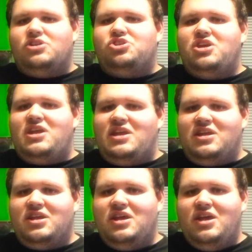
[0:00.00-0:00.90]

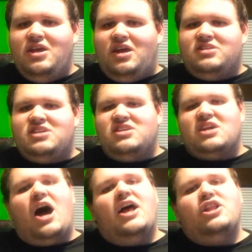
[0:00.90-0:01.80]
cheek, and says,
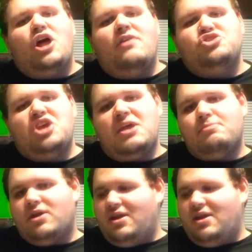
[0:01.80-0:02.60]
"I love sheep."